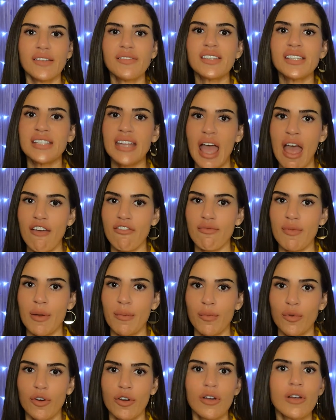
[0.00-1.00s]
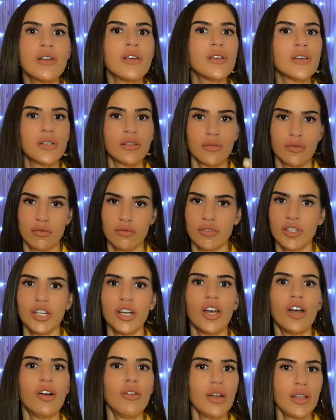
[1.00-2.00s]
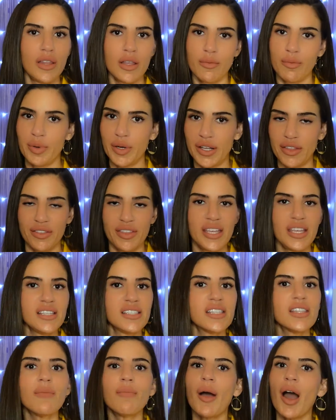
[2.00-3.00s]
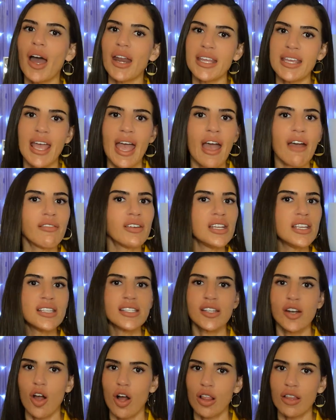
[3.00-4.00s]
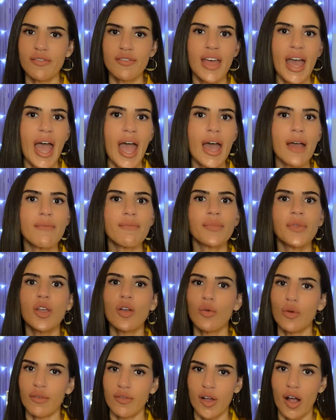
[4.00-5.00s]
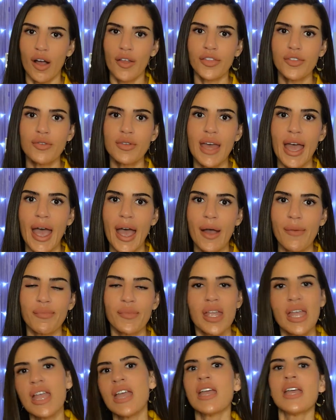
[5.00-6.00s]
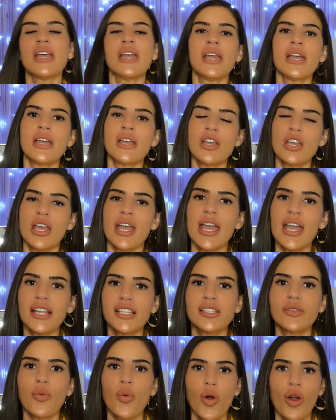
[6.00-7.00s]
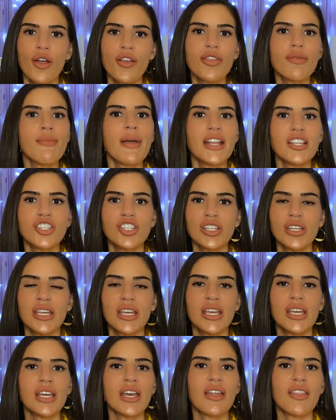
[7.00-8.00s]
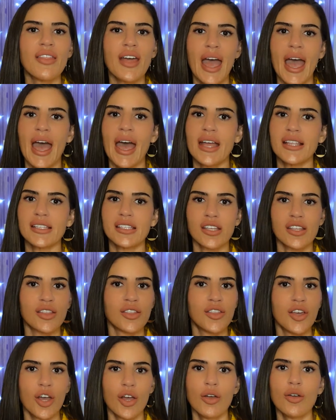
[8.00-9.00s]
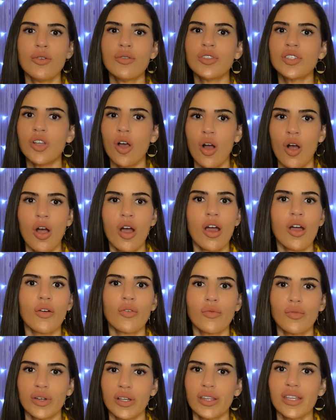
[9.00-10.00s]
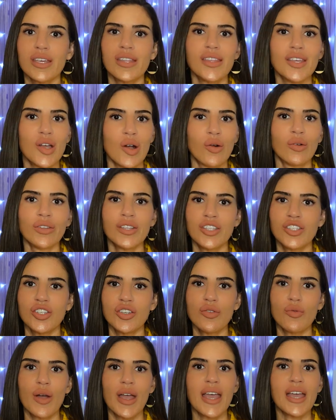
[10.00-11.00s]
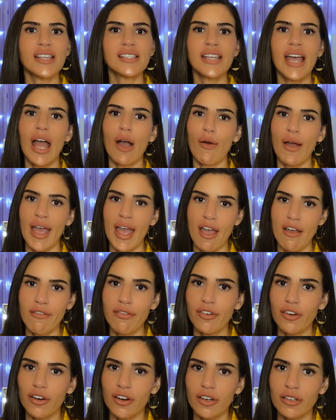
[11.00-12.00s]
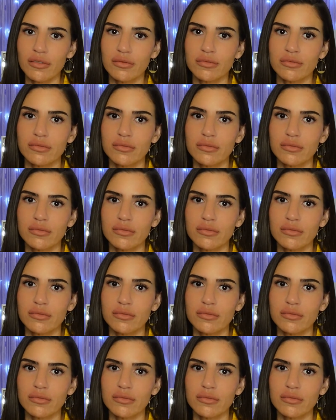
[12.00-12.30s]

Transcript: of staff member, you know, and then putting things in the body cavities and all of that. We've gone through that. It's worth mentioning that those are really the only two ways. However,